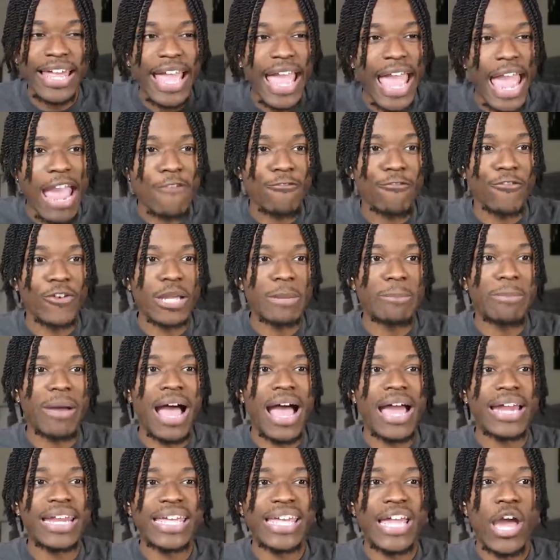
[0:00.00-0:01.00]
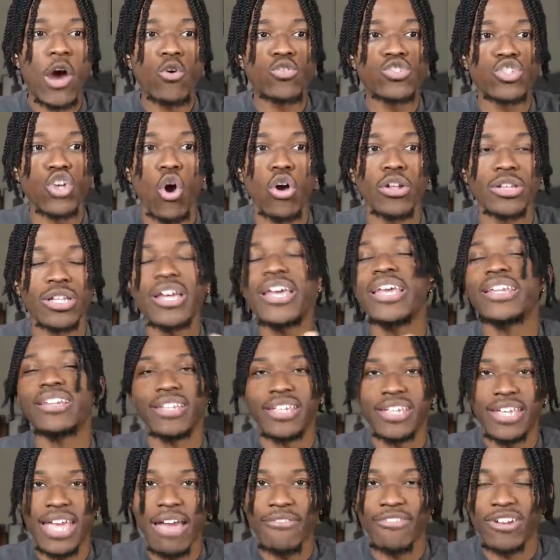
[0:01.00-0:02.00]
Like everybody else on the,
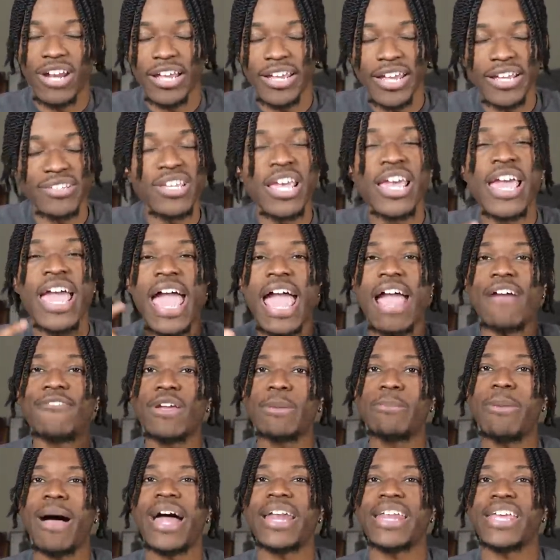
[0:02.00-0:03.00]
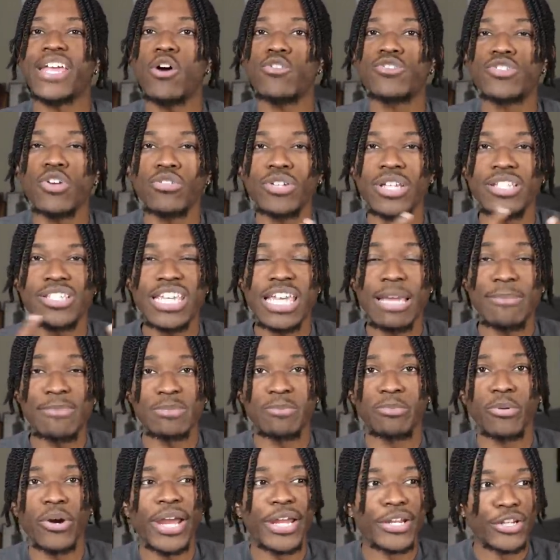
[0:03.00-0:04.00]
and Kevin, I guess, everybody else on the
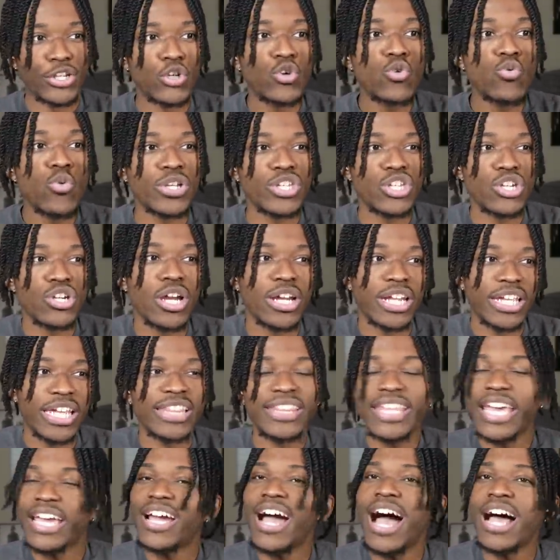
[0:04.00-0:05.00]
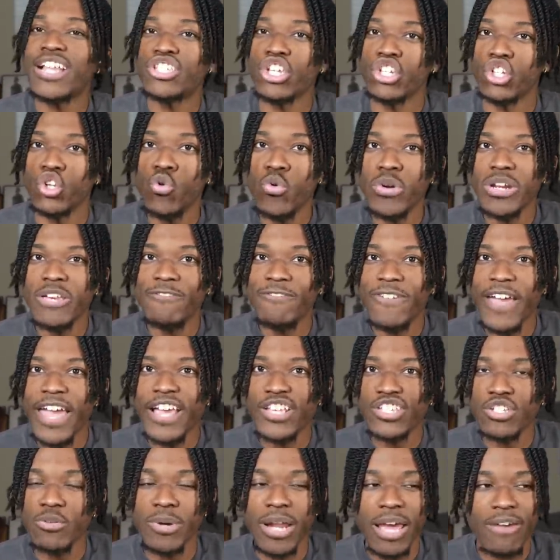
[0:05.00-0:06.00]
team is brand new When you're going to get that continuity
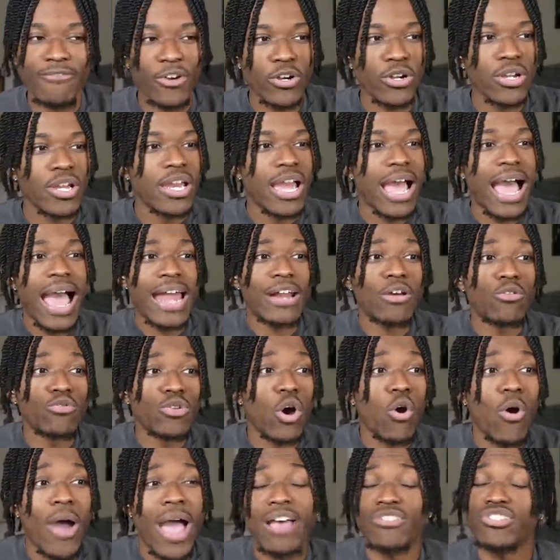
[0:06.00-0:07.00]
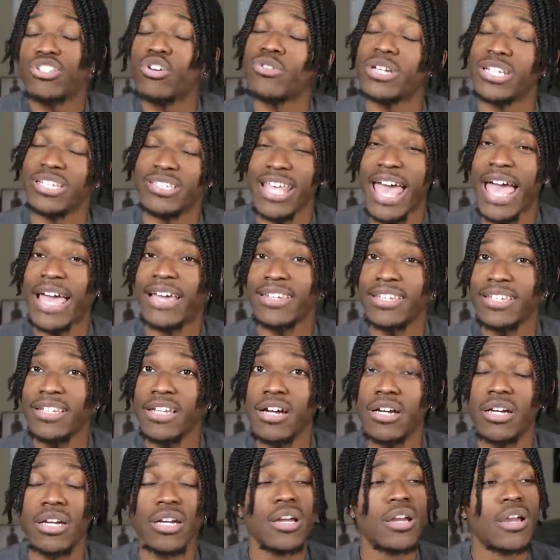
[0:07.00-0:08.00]
phase or whatever. I don't know how it's going to exactly
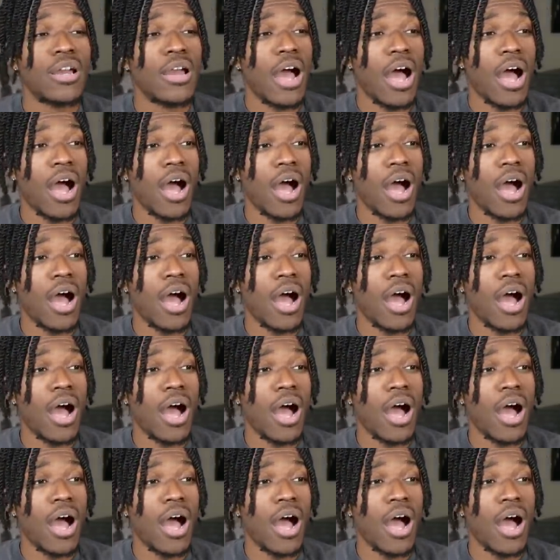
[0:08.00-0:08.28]
look.